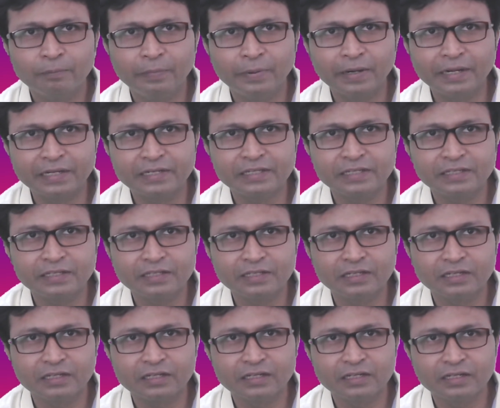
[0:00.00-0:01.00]
But
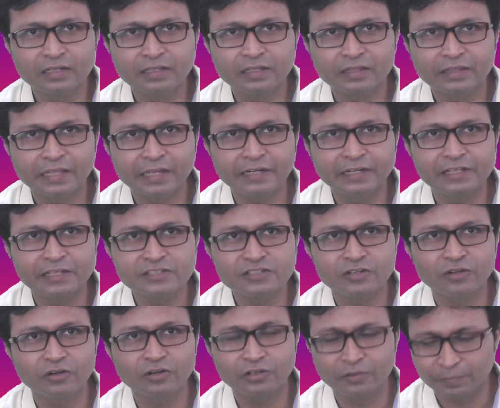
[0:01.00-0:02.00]
that does
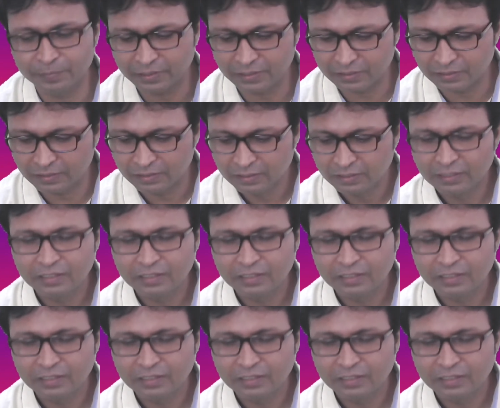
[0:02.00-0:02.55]
not mean